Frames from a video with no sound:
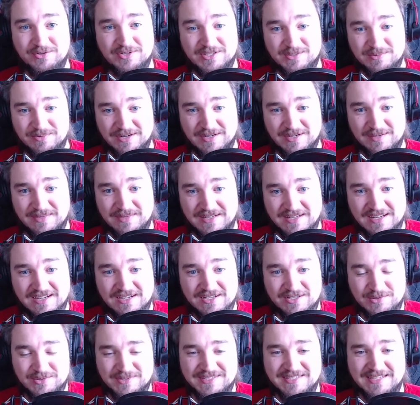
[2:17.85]
because we're going to be
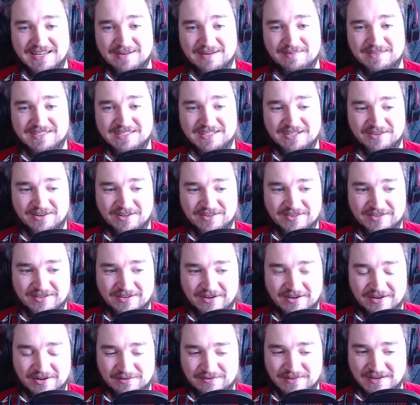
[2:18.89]
doing segments here on
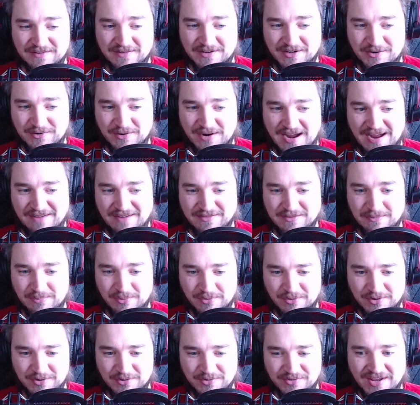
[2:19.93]
our favorite craft
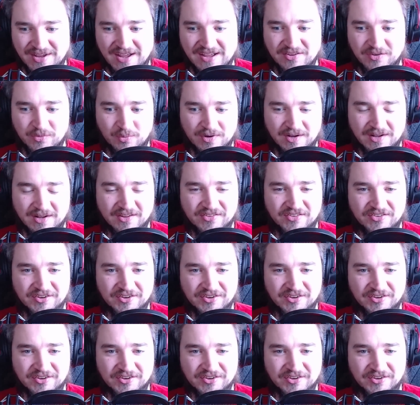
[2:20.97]
brews as well.